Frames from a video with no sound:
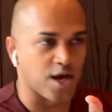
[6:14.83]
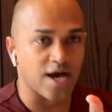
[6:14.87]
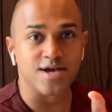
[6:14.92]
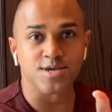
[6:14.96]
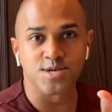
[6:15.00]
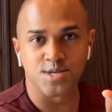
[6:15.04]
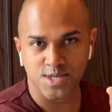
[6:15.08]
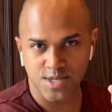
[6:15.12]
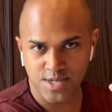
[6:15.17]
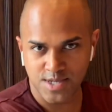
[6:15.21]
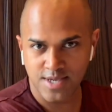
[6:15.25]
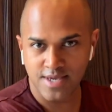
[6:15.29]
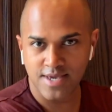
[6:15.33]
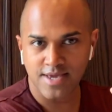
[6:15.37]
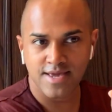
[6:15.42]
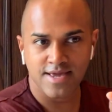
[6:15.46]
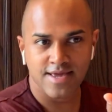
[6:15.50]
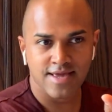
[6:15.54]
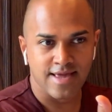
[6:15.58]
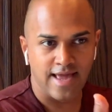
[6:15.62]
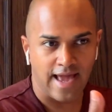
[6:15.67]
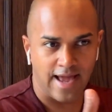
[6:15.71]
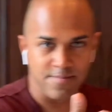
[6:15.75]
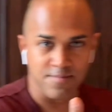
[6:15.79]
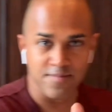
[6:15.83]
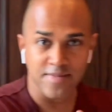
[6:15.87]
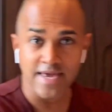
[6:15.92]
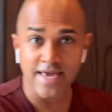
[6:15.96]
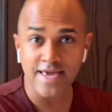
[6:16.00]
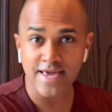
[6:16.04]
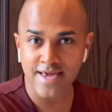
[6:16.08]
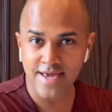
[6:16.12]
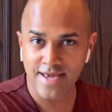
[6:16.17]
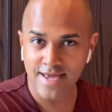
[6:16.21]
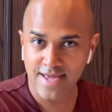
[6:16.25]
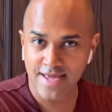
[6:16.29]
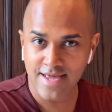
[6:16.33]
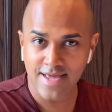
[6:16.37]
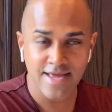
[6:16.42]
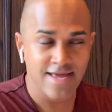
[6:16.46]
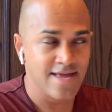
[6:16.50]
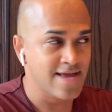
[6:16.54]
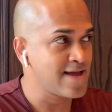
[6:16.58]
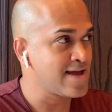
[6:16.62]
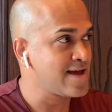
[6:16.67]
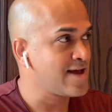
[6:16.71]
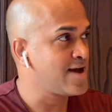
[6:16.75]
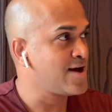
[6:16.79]
Jess and me,
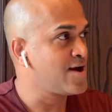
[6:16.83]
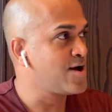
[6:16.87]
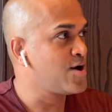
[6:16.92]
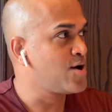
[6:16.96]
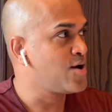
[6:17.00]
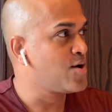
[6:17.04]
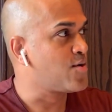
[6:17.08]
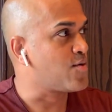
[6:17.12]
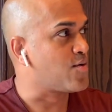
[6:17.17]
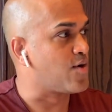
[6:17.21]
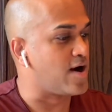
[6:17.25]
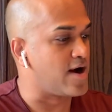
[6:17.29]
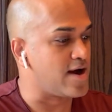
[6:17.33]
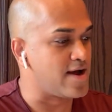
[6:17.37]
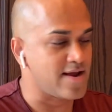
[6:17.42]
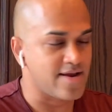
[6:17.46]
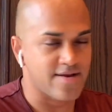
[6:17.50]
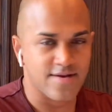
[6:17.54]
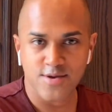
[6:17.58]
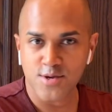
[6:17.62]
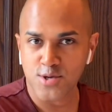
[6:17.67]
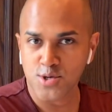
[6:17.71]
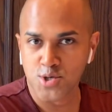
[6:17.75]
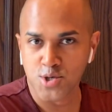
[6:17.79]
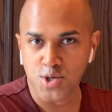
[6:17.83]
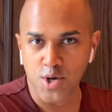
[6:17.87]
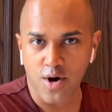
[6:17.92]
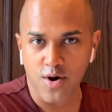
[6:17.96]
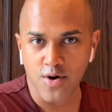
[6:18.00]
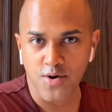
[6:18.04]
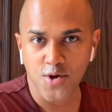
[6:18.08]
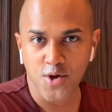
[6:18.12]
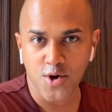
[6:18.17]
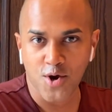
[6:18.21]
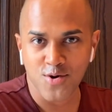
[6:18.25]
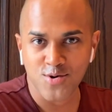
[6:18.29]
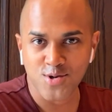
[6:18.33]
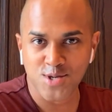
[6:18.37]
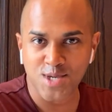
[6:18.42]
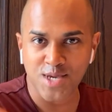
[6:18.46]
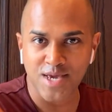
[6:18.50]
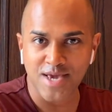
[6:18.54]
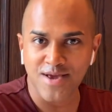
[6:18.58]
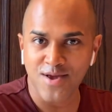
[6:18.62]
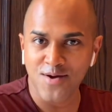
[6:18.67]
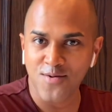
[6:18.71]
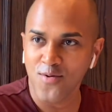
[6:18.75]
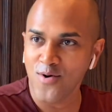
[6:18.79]
right? So you don't
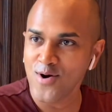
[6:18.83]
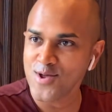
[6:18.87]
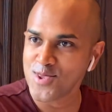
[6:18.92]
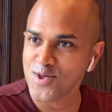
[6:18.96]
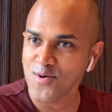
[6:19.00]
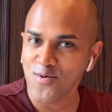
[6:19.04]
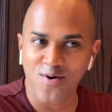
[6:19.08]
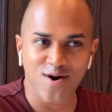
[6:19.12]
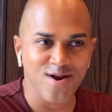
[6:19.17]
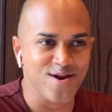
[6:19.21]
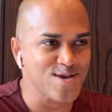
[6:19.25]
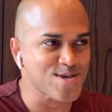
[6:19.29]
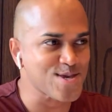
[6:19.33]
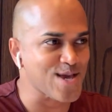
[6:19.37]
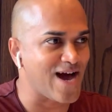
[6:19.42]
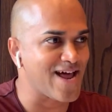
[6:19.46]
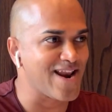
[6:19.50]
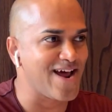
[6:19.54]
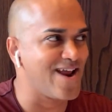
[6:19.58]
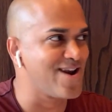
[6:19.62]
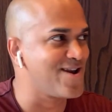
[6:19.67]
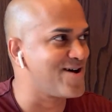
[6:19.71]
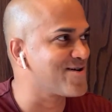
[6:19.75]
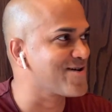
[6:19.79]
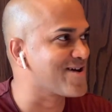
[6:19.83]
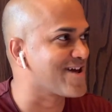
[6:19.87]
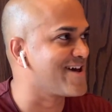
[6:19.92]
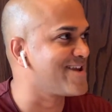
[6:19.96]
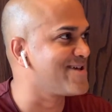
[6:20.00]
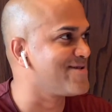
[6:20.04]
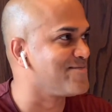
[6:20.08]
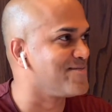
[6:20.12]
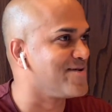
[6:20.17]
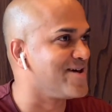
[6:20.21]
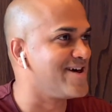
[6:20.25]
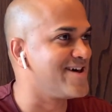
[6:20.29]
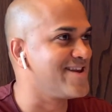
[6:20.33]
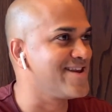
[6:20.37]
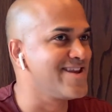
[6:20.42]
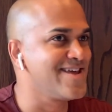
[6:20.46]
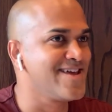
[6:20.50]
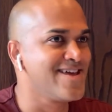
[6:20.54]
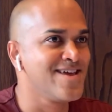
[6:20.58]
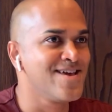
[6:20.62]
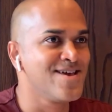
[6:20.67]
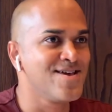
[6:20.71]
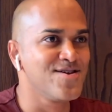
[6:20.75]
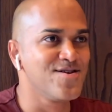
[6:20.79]
see what, what is? I don't get it,
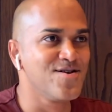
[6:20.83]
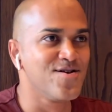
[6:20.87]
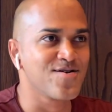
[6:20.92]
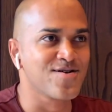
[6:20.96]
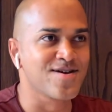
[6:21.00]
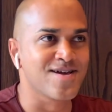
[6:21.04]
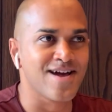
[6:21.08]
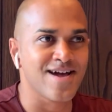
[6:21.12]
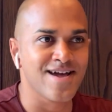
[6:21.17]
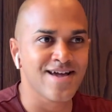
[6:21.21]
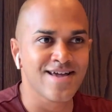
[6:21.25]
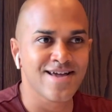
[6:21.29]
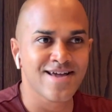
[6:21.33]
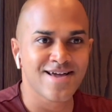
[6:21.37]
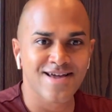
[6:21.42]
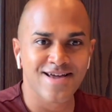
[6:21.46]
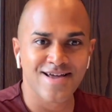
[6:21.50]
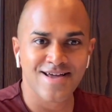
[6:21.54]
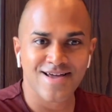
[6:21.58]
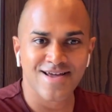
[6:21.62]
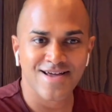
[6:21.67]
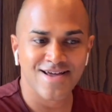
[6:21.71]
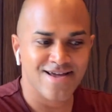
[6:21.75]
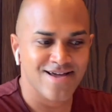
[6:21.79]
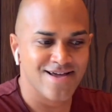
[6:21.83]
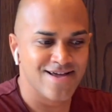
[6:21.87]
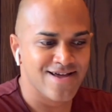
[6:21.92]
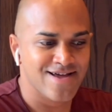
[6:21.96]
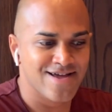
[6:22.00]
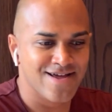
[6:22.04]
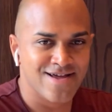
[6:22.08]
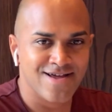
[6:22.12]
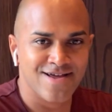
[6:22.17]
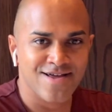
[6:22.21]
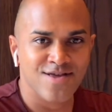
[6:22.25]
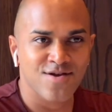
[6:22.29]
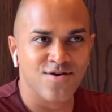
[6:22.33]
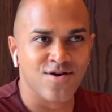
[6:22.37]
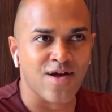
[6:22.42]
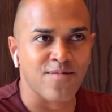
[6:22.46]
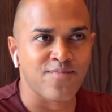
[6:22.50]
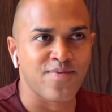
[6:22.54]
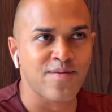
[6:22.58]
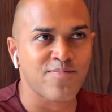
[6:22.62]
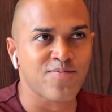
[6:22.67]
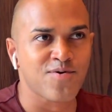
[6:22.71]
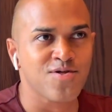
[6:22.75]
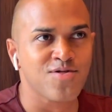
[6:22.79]
man. You okay?
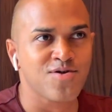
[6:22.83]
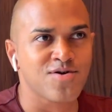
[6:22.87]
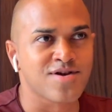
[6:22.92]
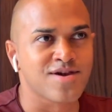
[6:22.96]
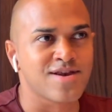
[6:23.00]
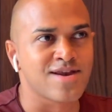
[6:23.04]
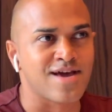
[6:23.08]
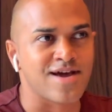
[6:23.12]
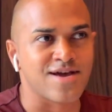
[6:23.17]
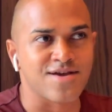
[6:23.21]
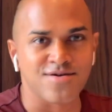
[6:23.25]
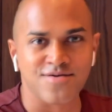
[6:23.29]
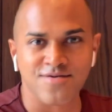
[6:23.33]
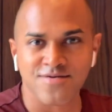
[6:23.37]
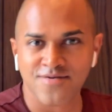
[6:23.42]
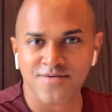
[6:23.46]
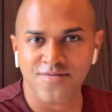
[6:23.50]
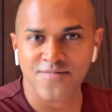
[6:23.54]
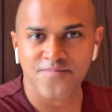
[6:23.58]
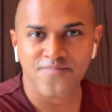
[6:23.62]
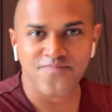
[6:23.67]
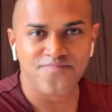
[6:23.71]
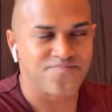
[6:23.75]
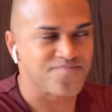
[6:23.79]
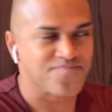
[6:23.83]
Look at people looking at you.